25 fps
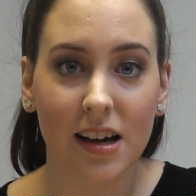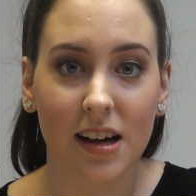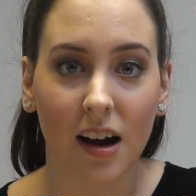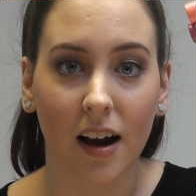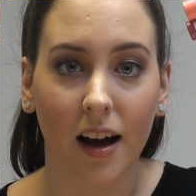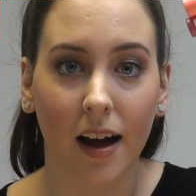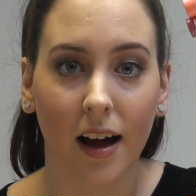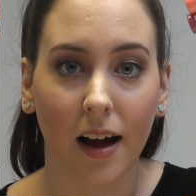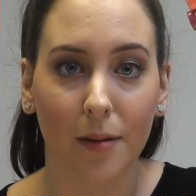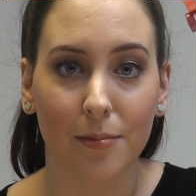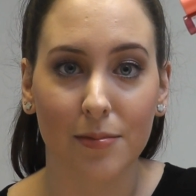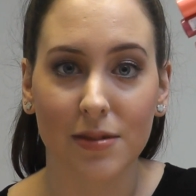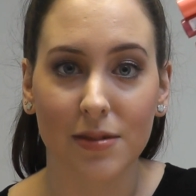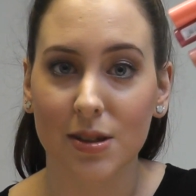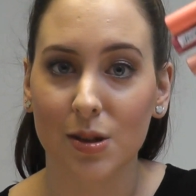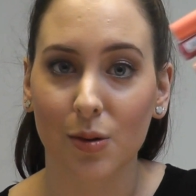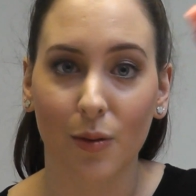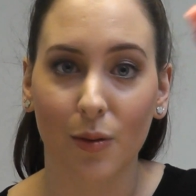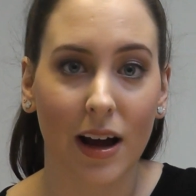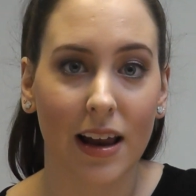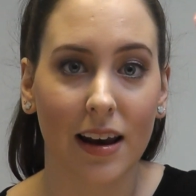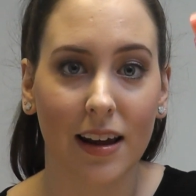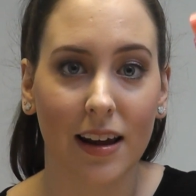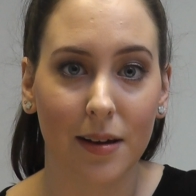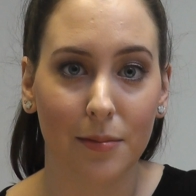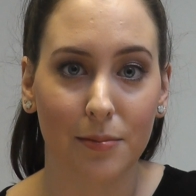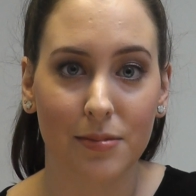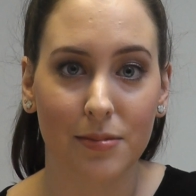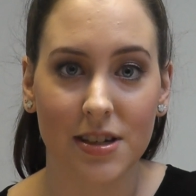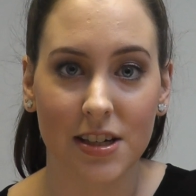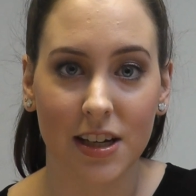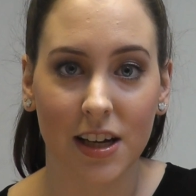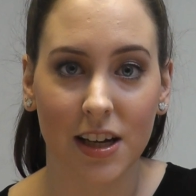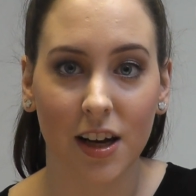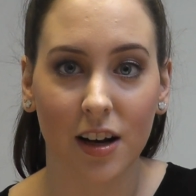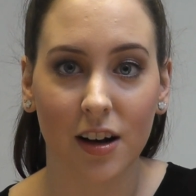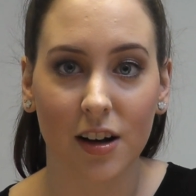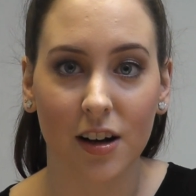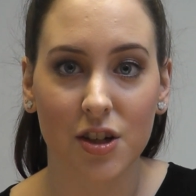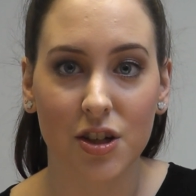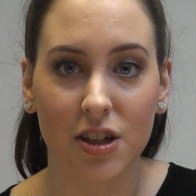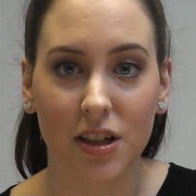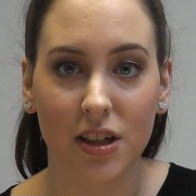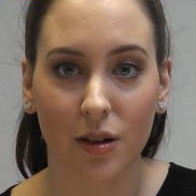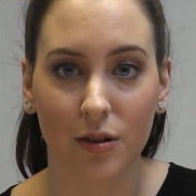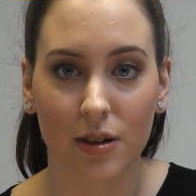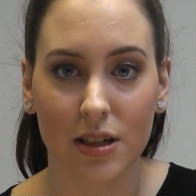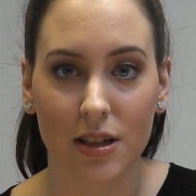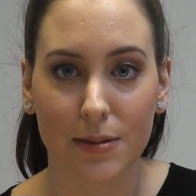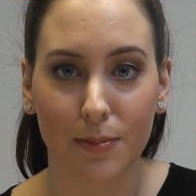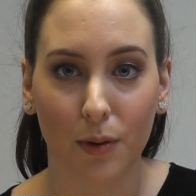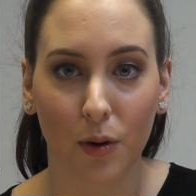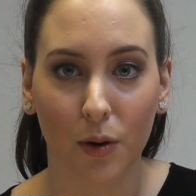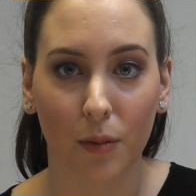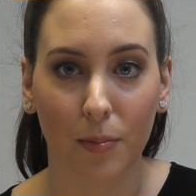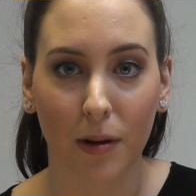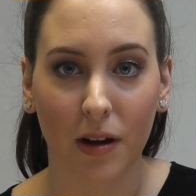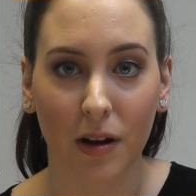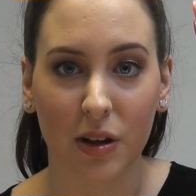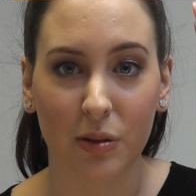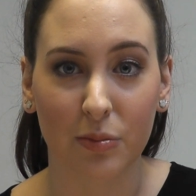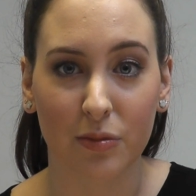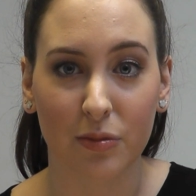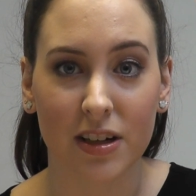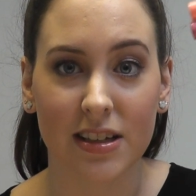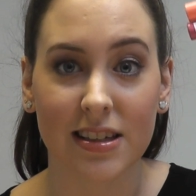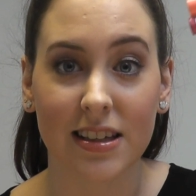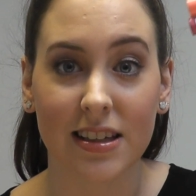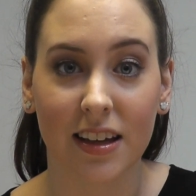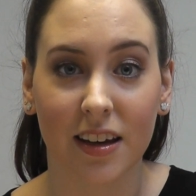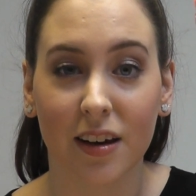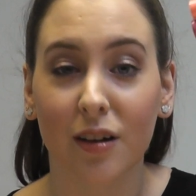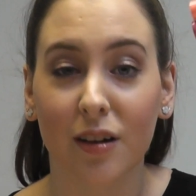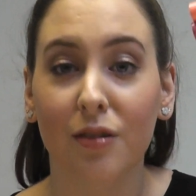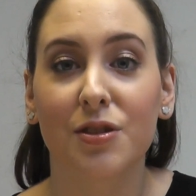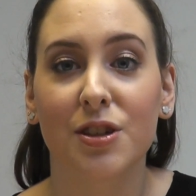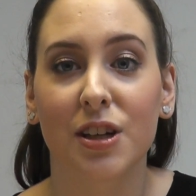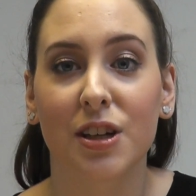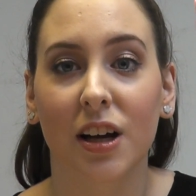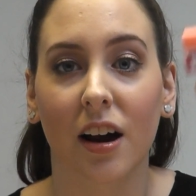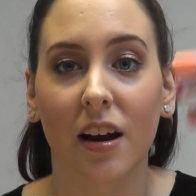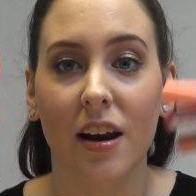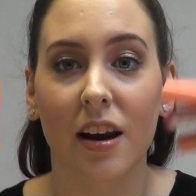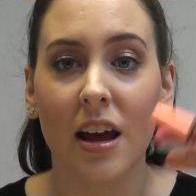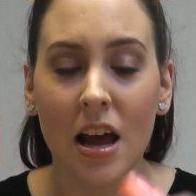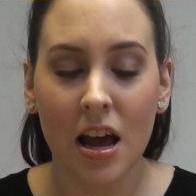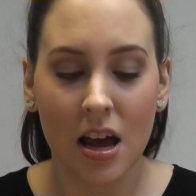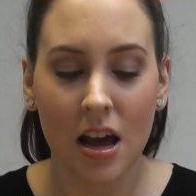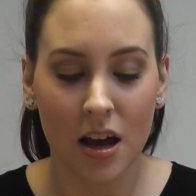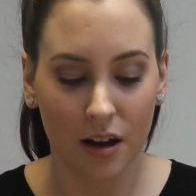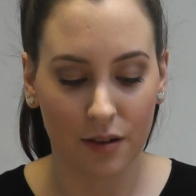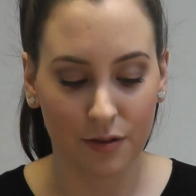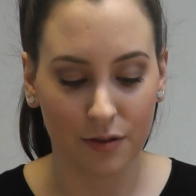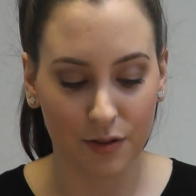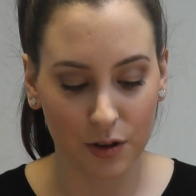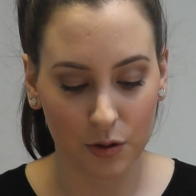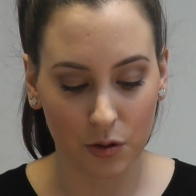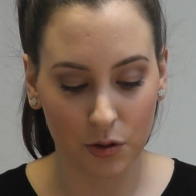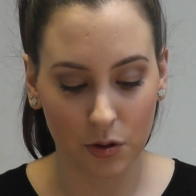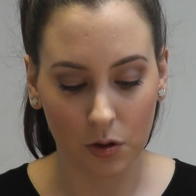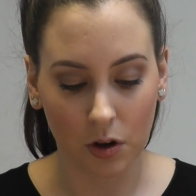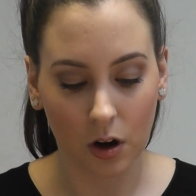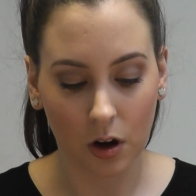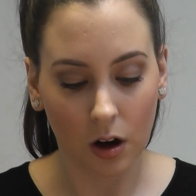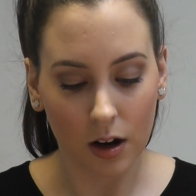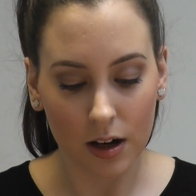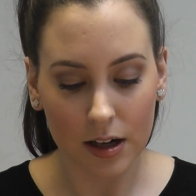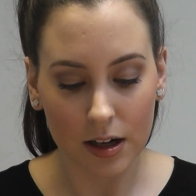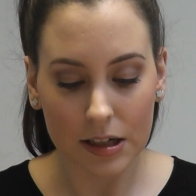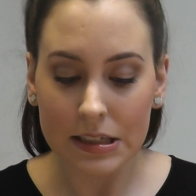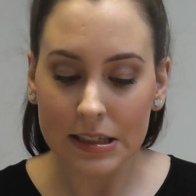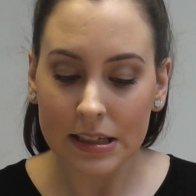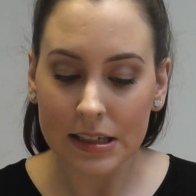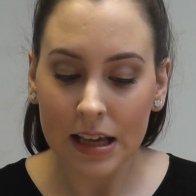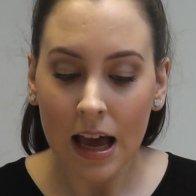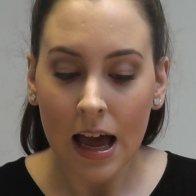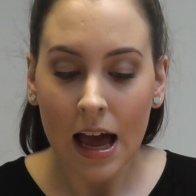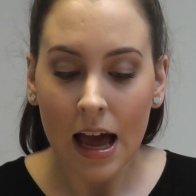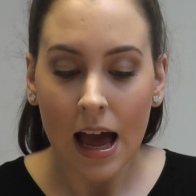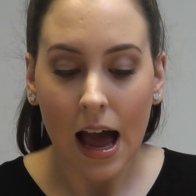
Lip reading: Zoella in particular, she only spoke about them recently enough. She got a few new colours.